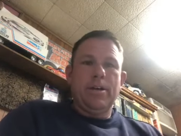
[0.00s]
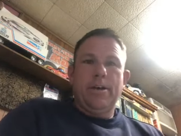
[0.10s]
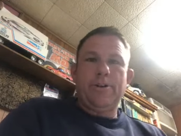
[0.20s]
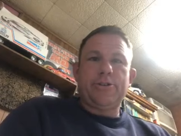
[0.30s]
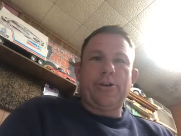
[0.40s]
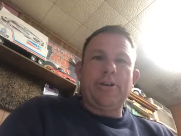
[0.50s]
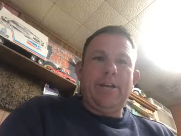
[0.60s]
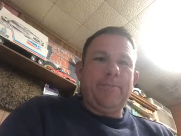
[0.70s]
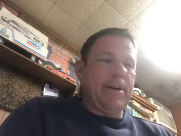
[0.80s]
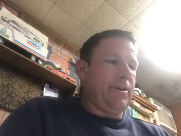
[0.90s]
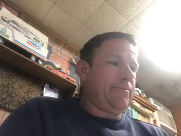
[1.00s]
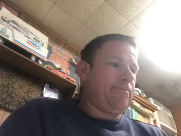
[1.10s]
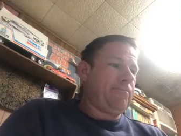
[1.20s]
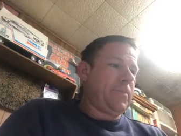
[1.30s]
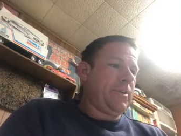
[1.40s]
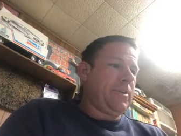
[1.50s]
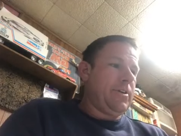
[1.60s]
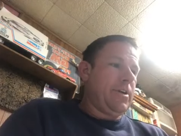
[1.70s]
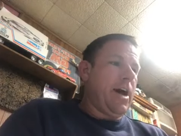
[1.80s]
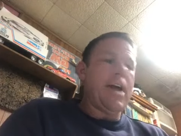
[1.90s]
Here's a good email.
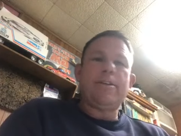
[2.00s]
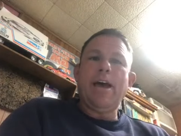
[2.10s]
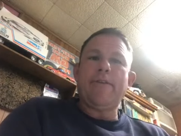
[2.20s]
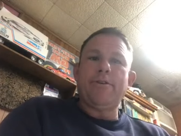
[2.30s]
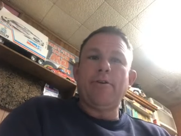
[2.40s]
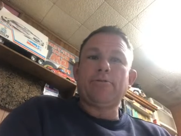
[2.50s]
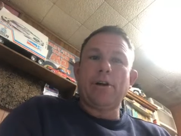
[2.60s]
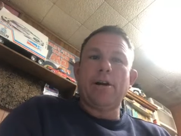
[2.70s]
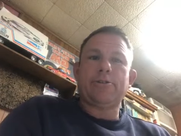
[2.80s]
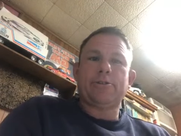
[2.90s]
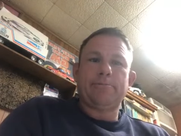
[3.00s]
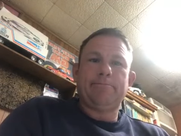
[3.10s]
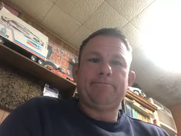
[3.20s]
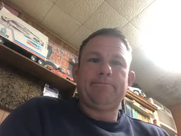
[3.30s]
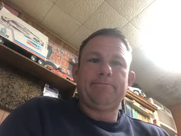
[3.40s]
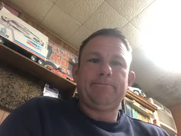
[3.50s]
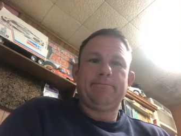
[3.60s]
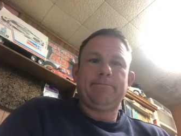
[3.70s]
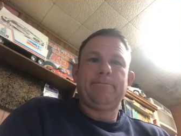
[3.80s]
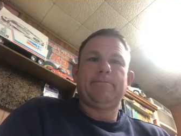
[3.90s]
Hi, do you have any old trucks?
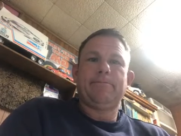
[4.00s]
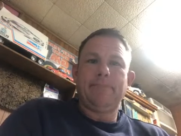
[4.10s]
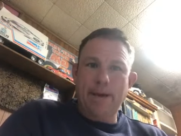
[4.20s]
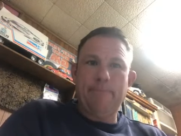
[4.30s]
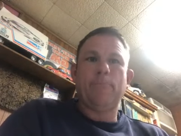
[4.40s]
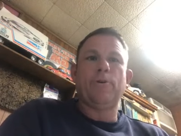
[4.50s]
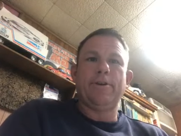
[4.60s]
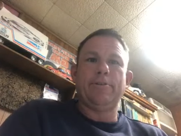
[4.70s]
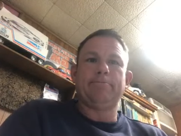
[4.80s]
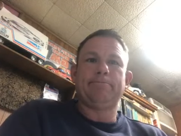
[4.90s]
Yep, we do.